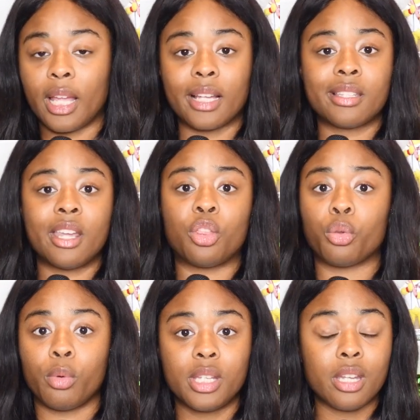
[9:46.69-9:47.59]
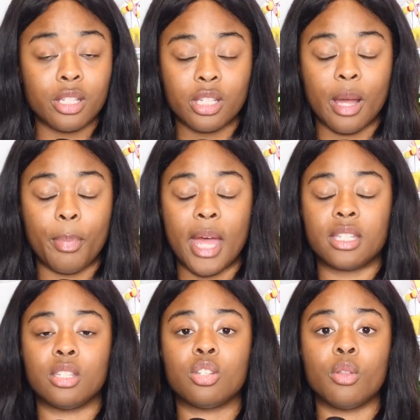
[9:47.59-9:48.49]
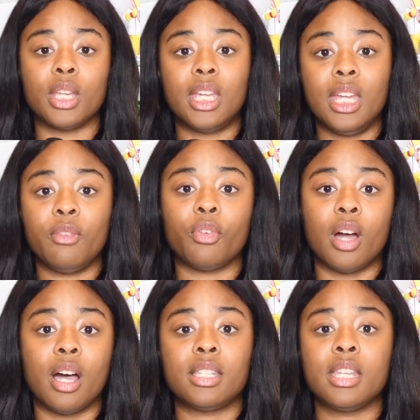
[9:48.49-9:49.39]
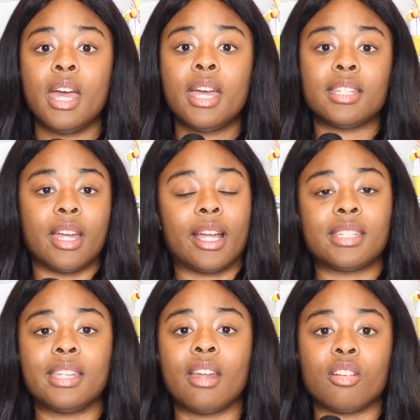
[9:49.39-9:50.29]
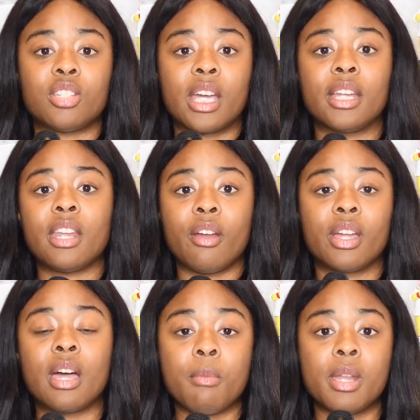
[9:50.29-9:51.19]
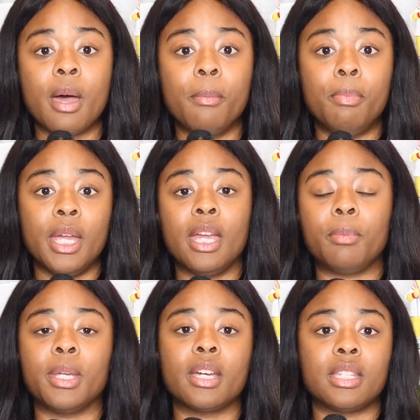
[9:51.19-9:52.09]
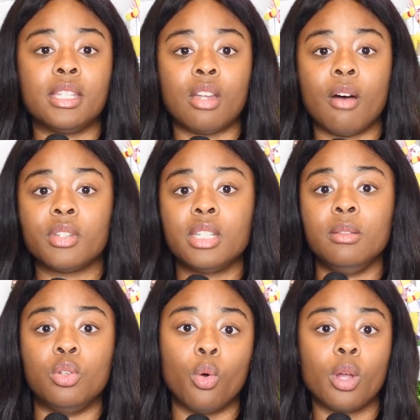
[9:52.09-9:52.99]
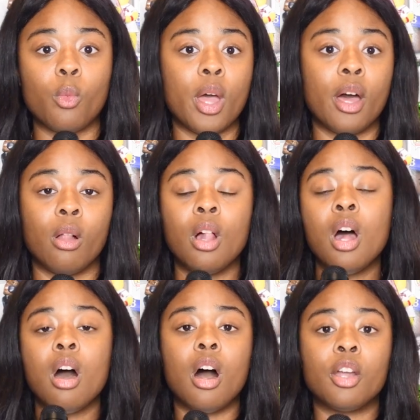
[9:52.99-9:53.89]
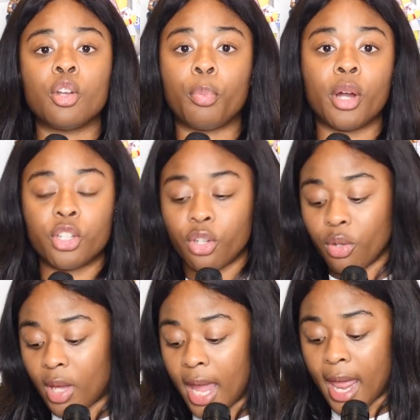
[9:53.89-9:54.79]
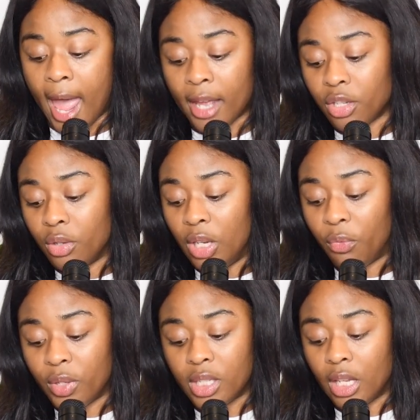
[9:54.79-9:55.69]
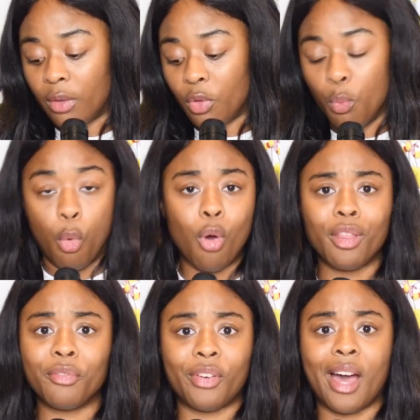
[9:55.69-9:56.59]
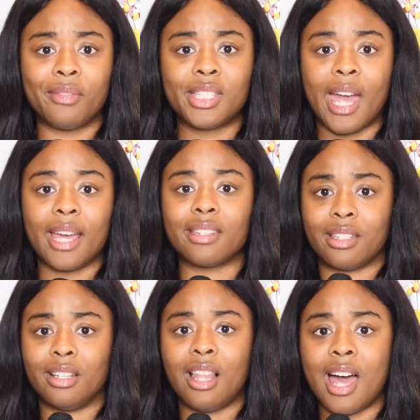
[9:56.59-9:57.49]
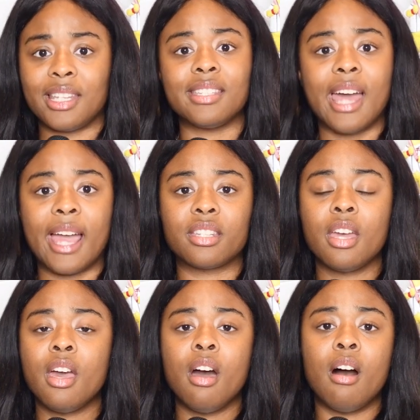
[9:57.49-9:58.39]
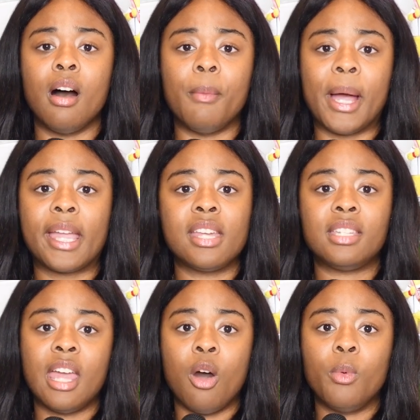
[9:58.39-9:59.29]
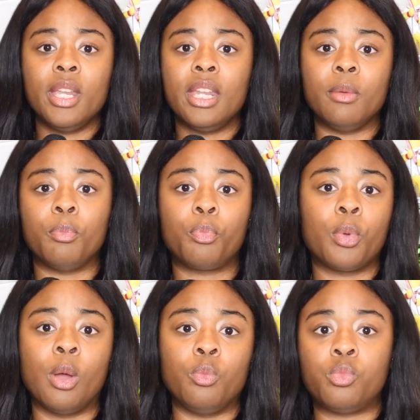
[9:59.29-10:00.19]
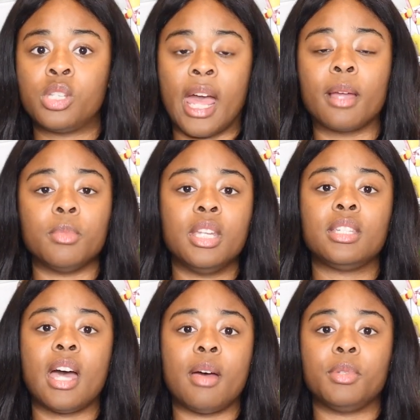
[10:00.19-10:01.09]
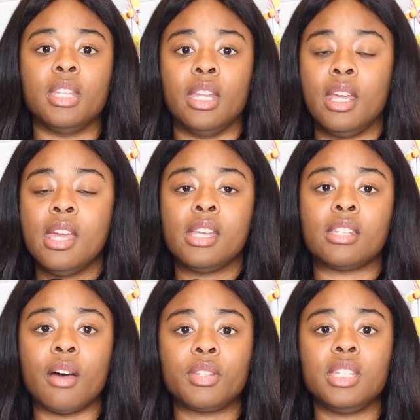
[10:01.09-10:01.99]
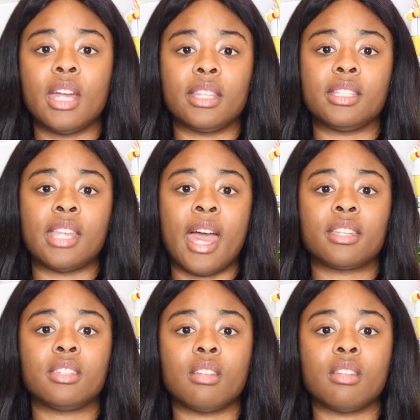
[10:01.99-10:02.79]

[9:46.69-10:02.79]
Like I said, three touchdown passes. So the key for us is, like I said, our secondary coming up big because he's obviously doing well under pressure. You can't ask your defense to give you more than five sacks. That's a lot of sacks. Um, I can't say, oh, we need to sack him 10 times, then it's obviously not the sacks.